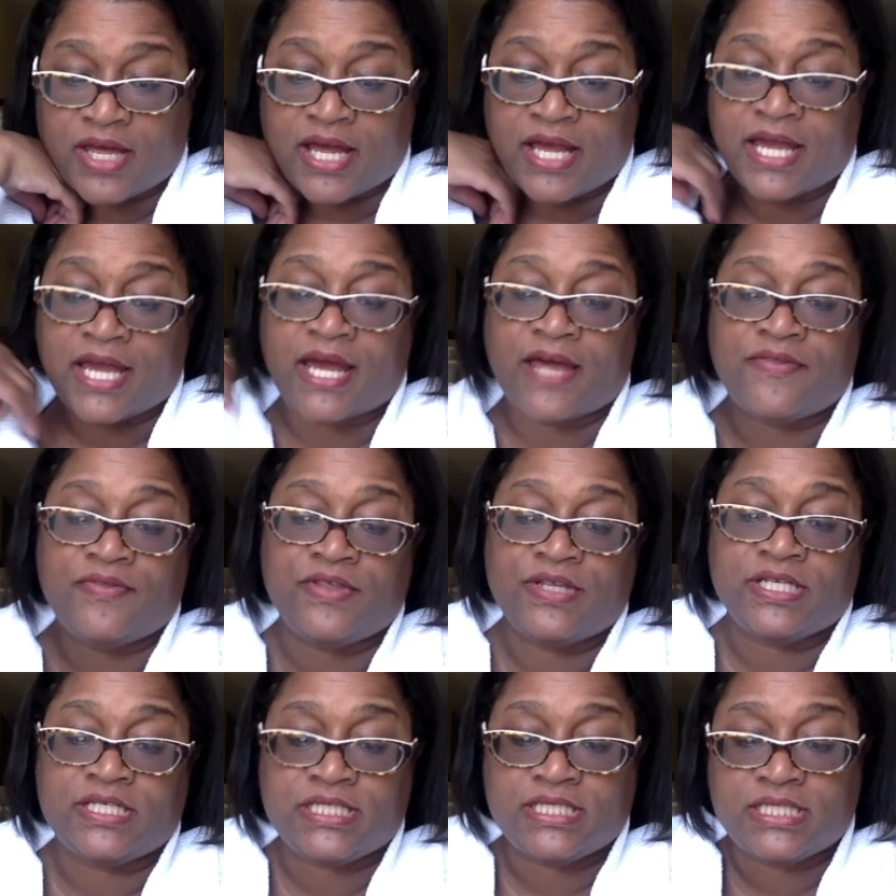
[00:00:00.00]
I had
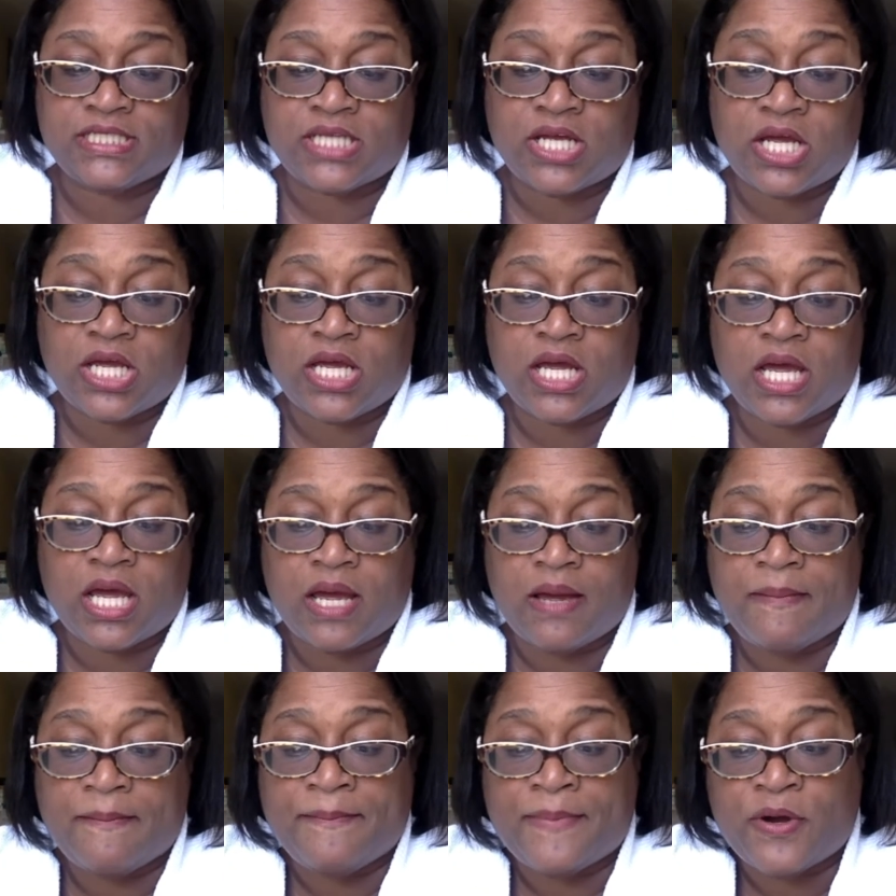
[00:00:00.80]
this
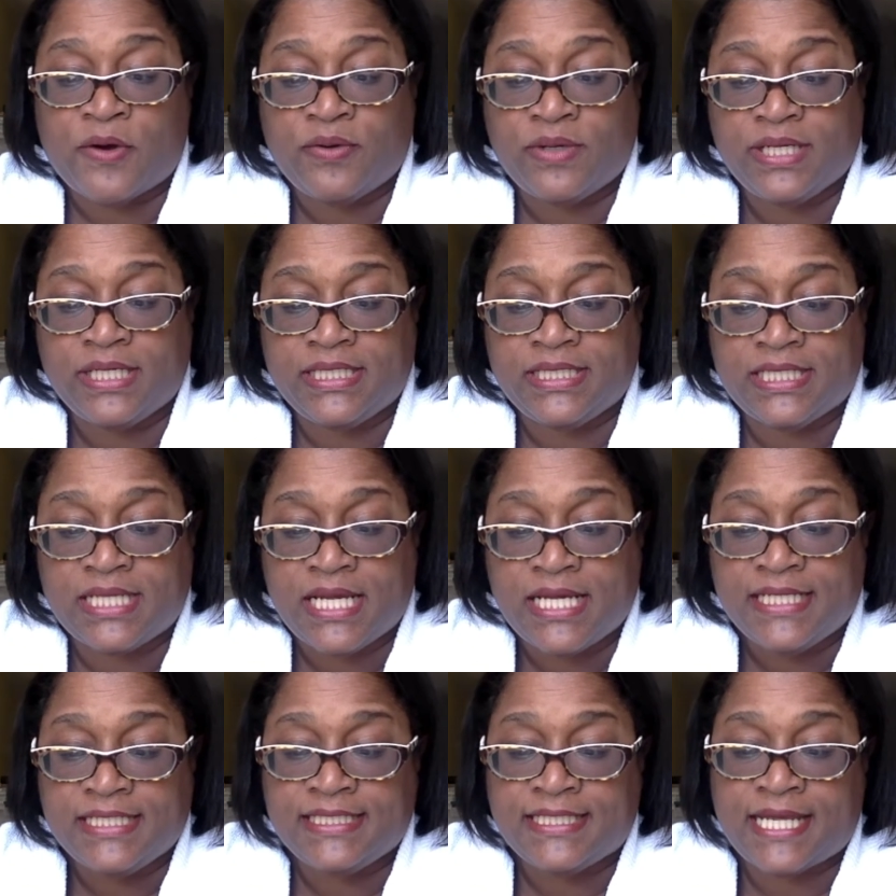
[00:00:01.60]
Boden
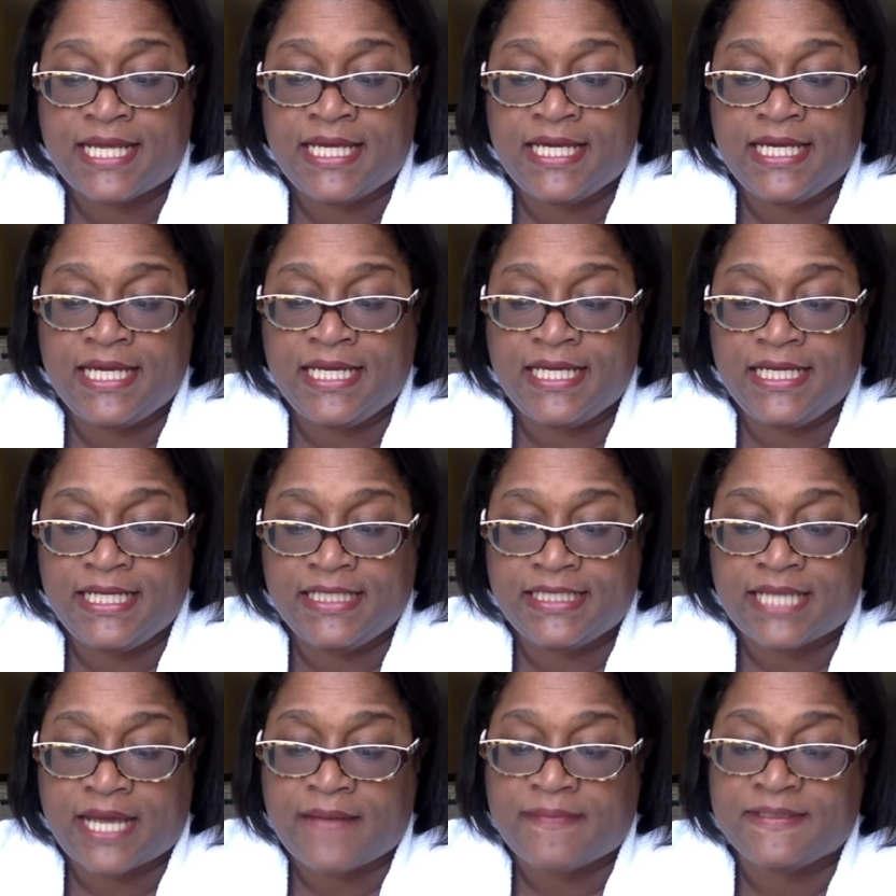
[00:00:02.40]
Tankini
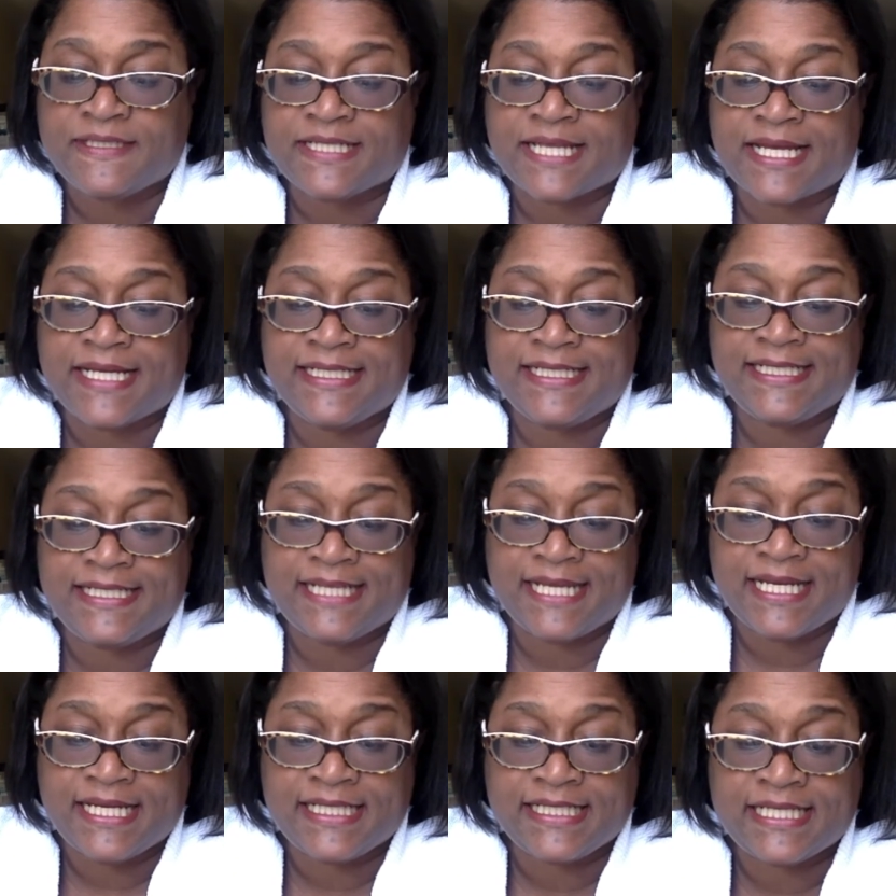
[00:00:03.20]
top size
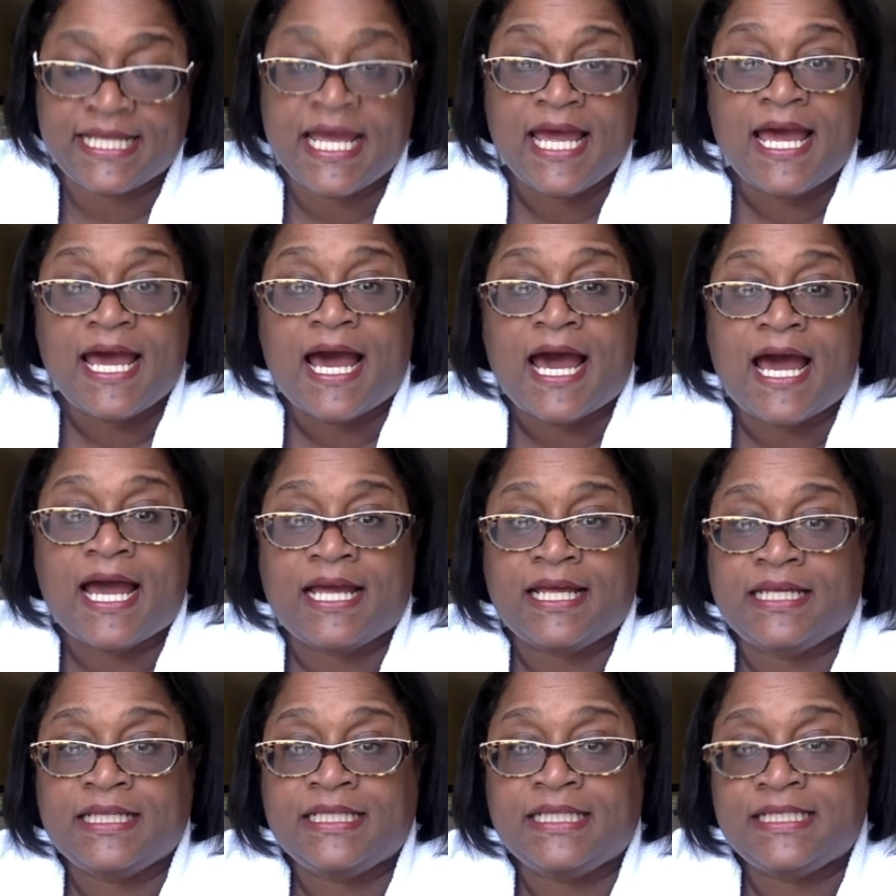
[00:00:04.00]
6.
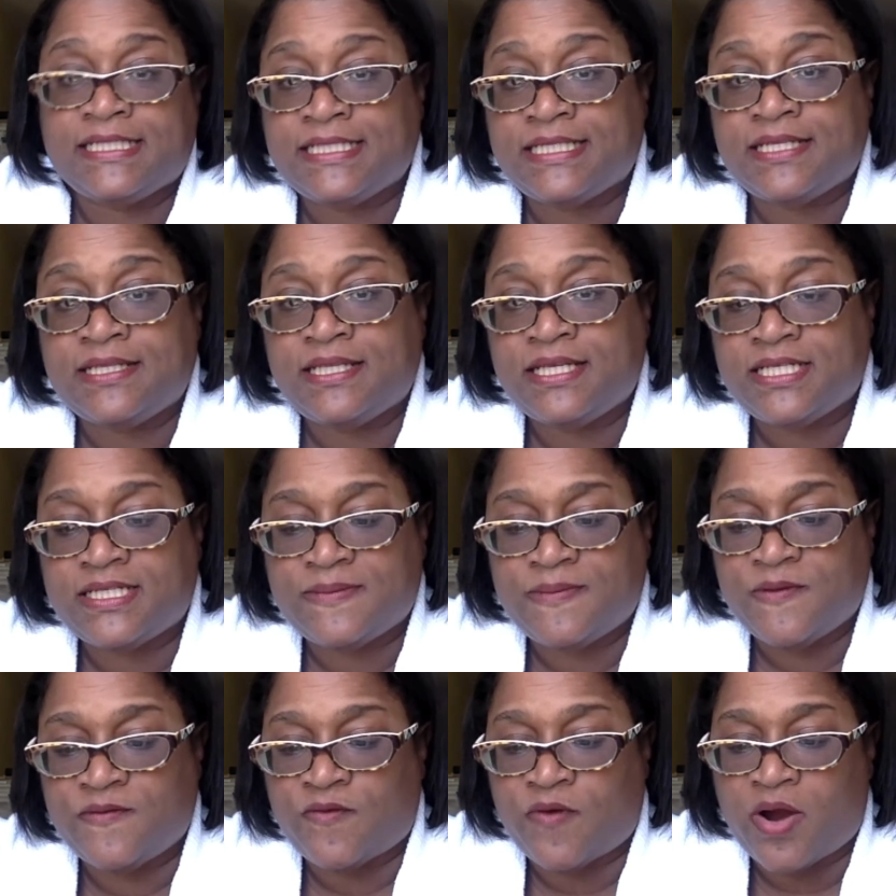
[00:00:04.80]
I listed this
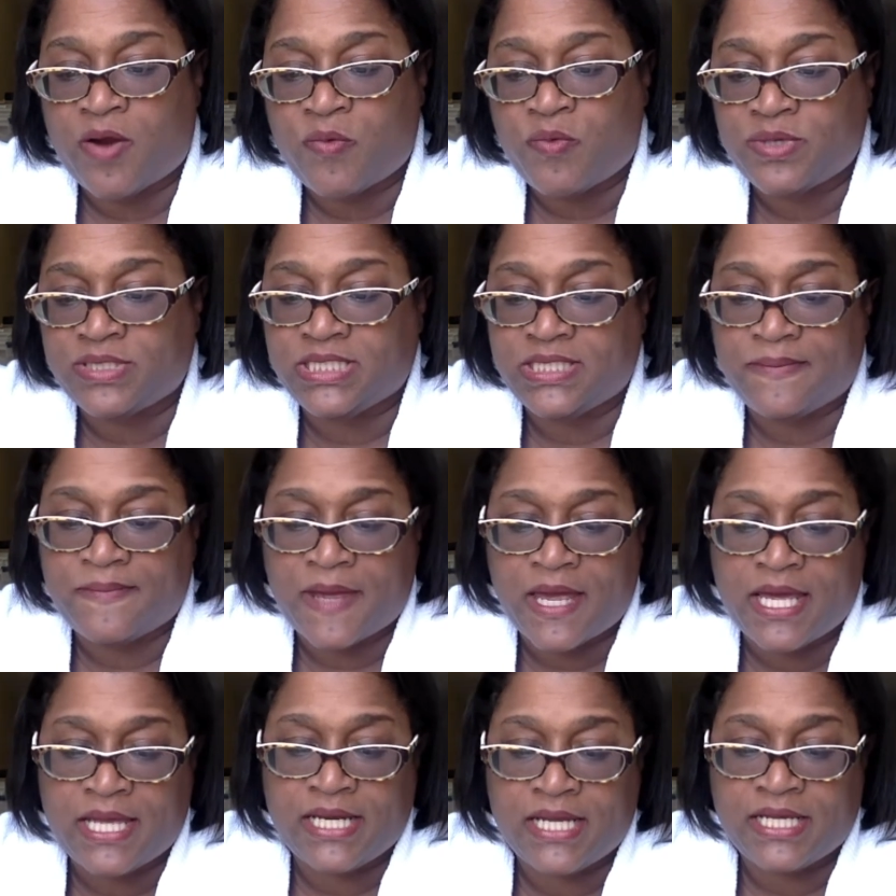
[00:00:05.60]
before I went to
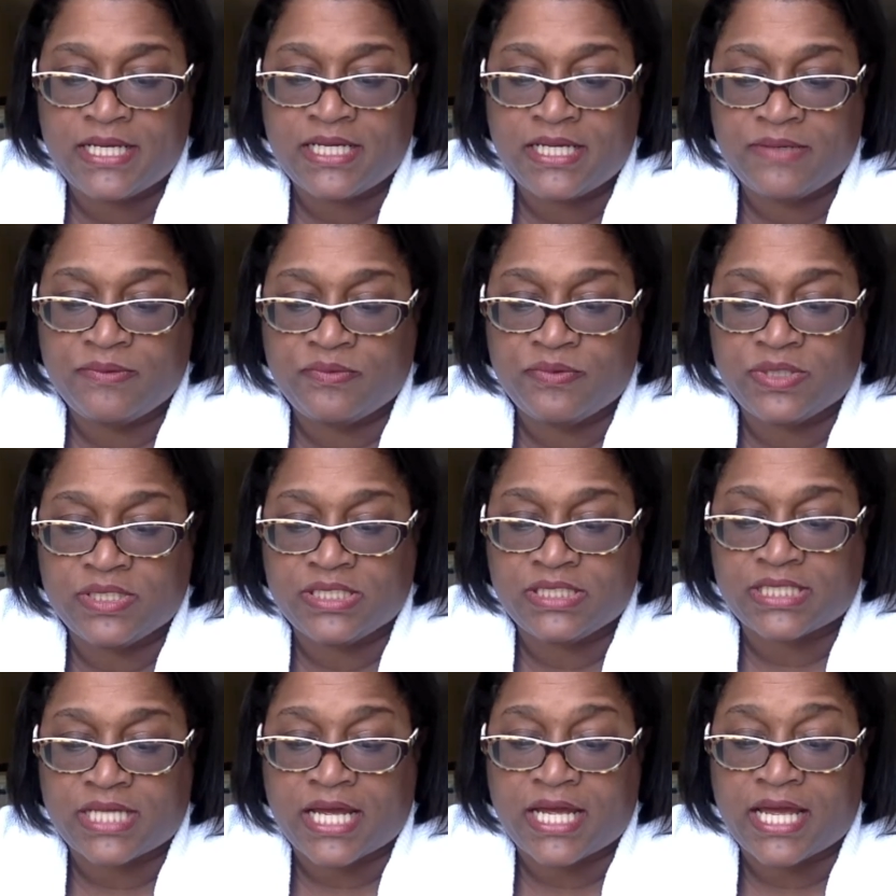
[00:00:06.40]
bed, and
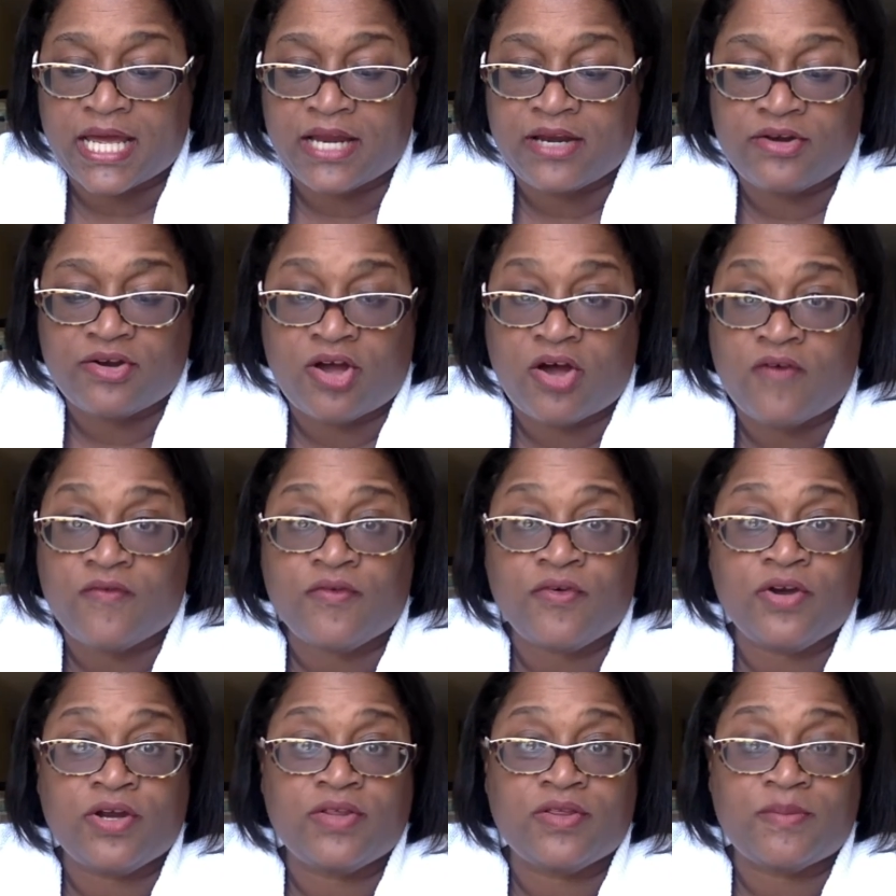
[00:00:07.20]
I had an
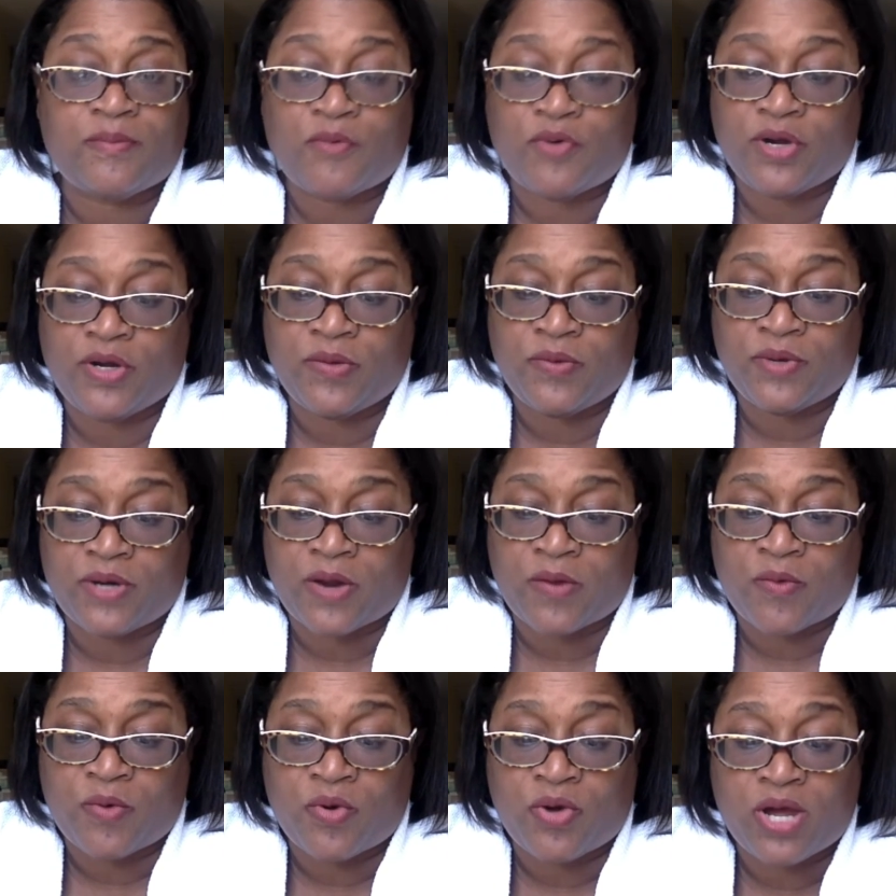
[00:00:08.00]
offer in the morning when I
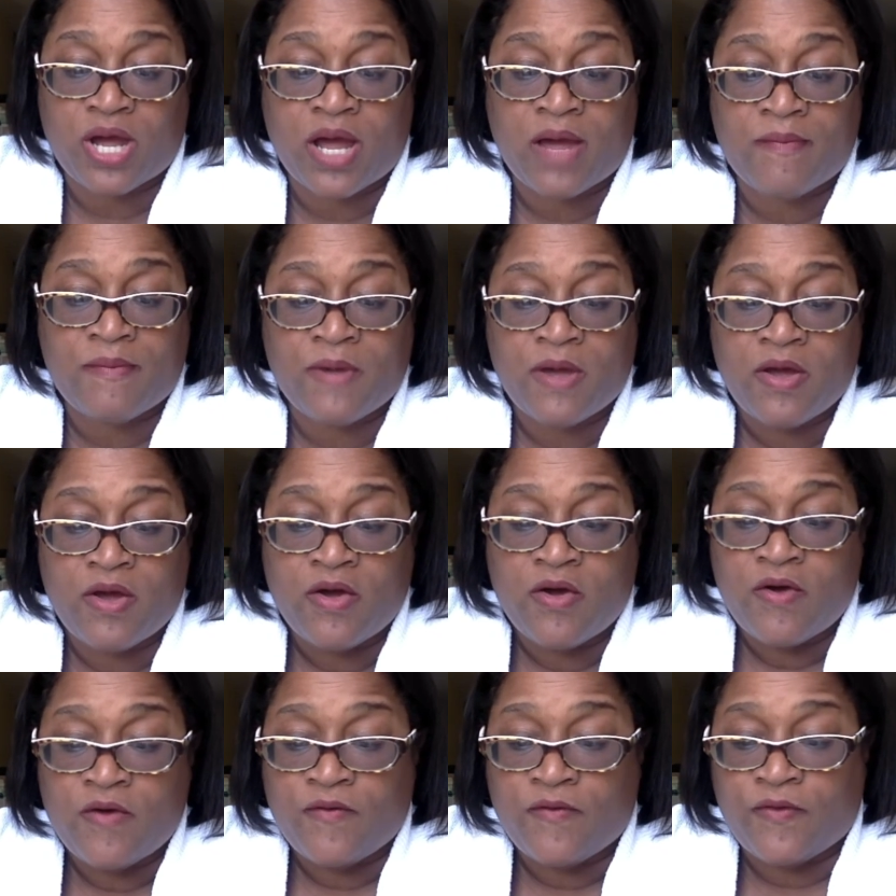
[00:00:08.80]
woke up
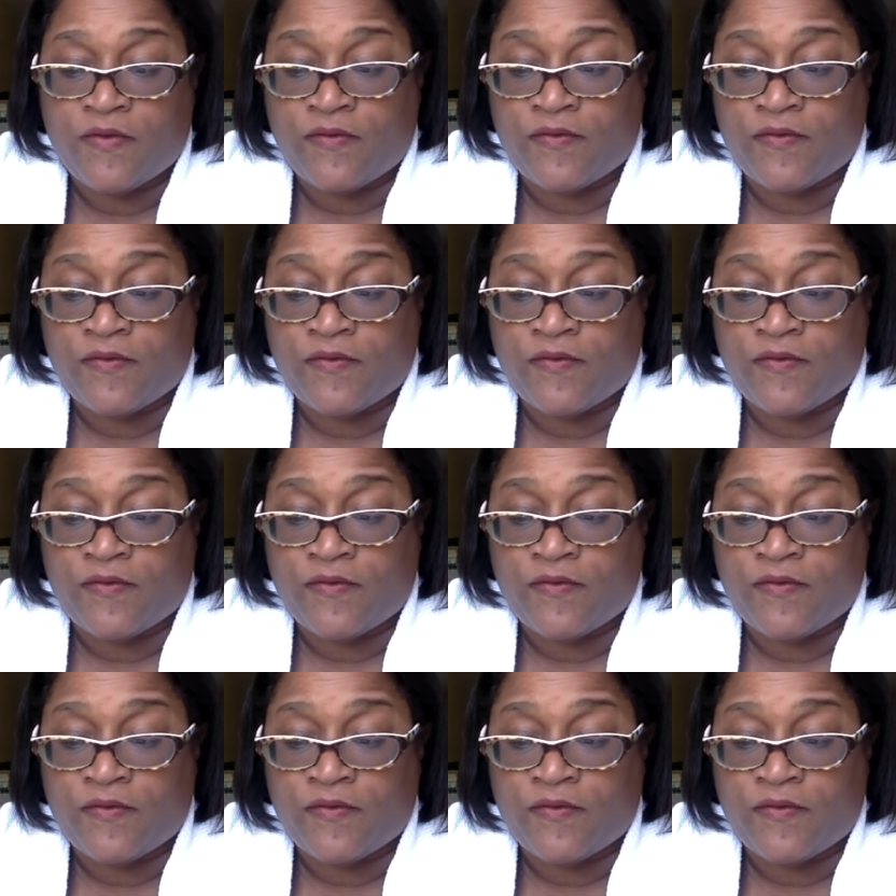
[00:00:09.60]
for